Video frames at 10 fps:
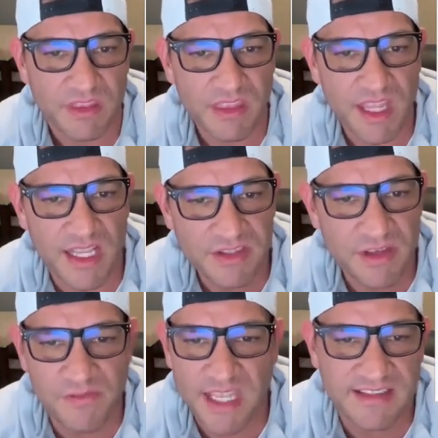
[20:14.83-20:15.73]
And so
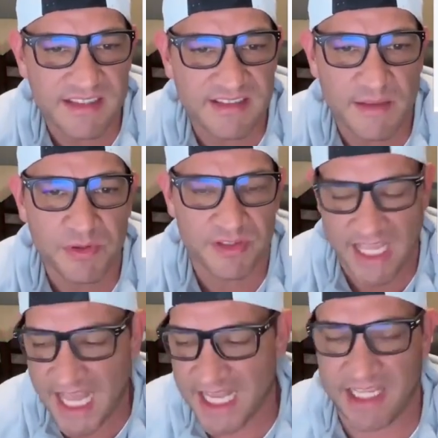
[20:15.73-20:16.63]
it's as simple as
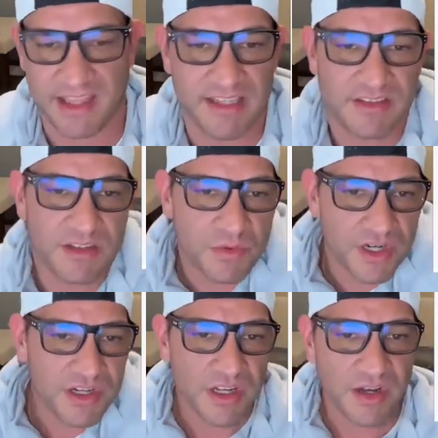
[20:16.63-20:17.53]
adding these. So we're
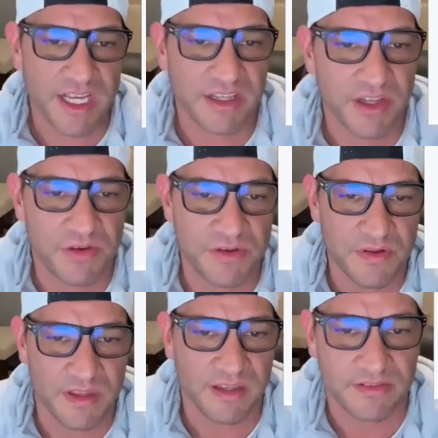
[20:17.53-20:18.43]
going to go ahead and go do
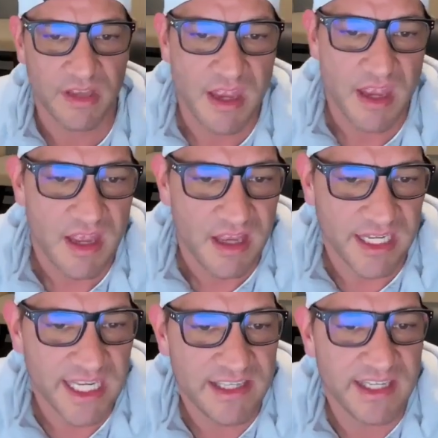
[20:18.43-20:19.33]
this.
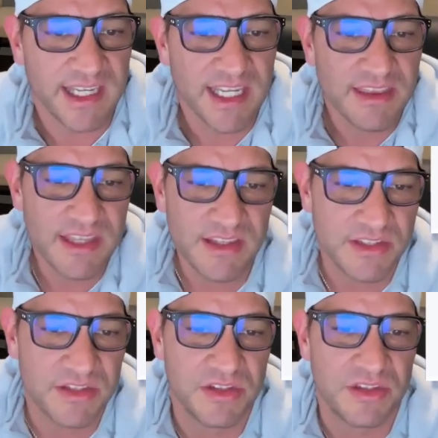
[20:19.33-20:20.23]
Again, to get this
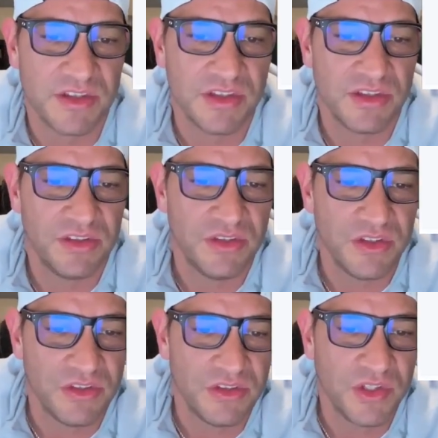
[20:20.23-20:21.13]

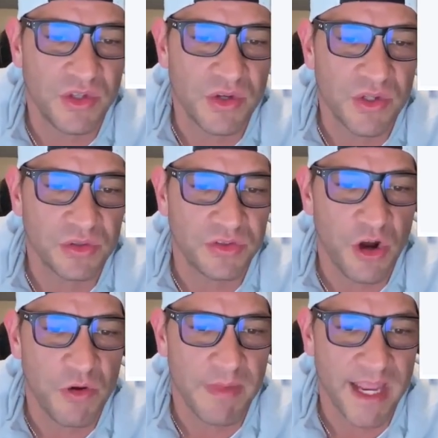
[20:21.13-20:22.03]
Google
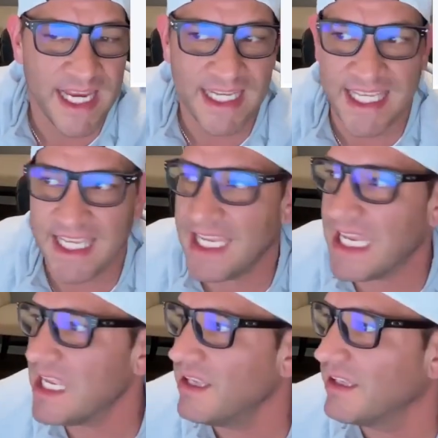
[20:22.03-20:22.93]
domain
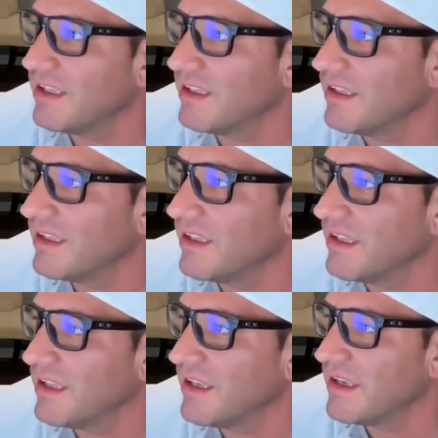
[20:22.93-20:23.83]
key,
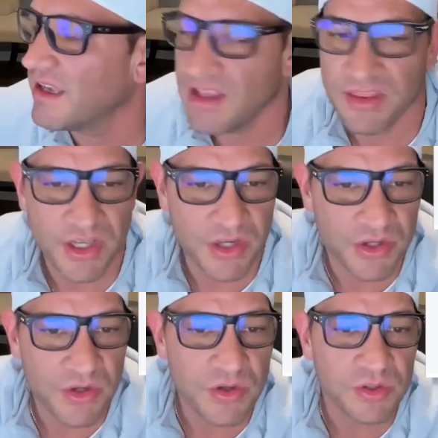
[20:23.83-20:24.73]
the
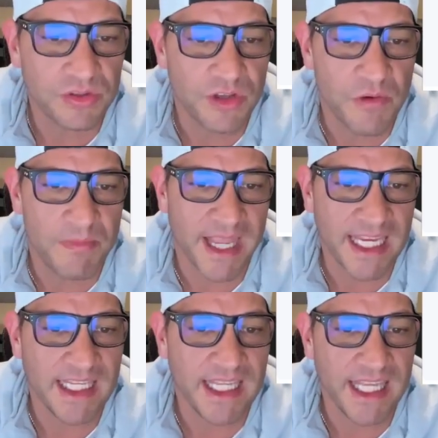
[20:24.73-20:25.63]
Google
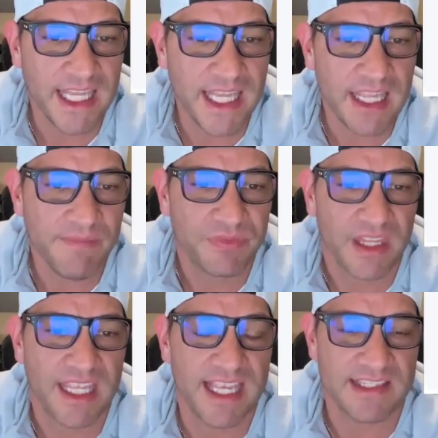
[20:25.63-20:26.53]
domain key
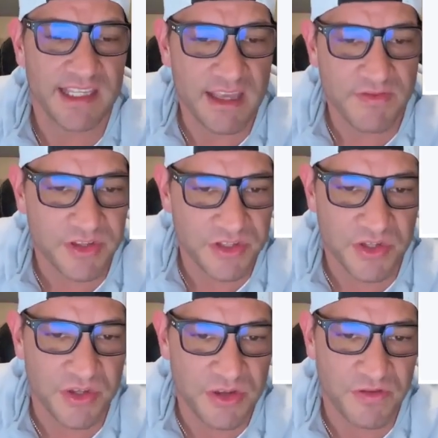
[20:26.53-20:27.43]
is given to
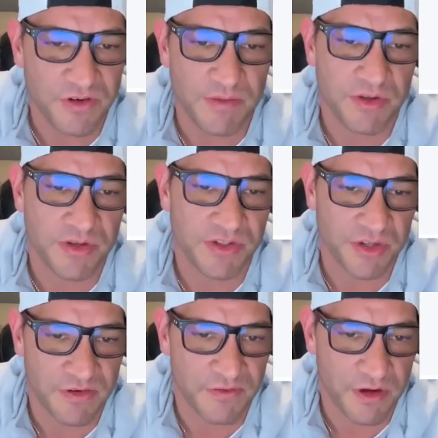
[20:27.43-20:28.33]
you from your
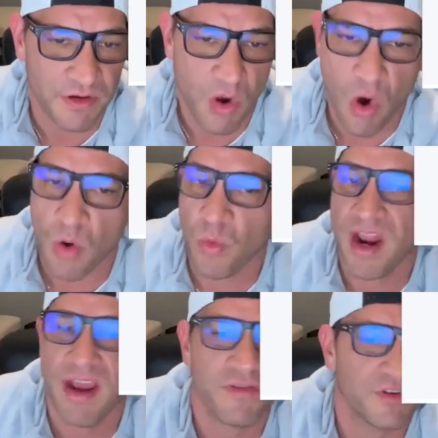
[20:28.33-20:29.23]
server, or
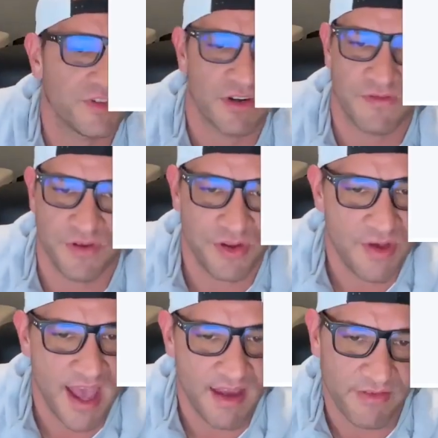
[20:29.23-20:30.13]
whatever server you
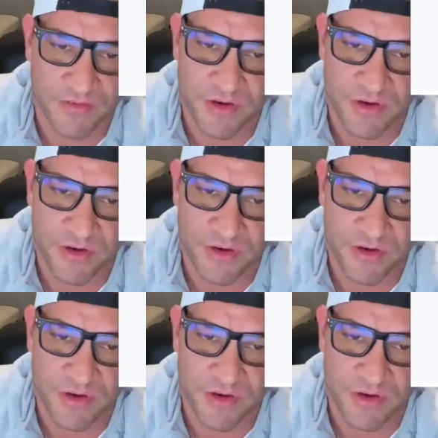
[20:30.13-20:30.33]
have. If you're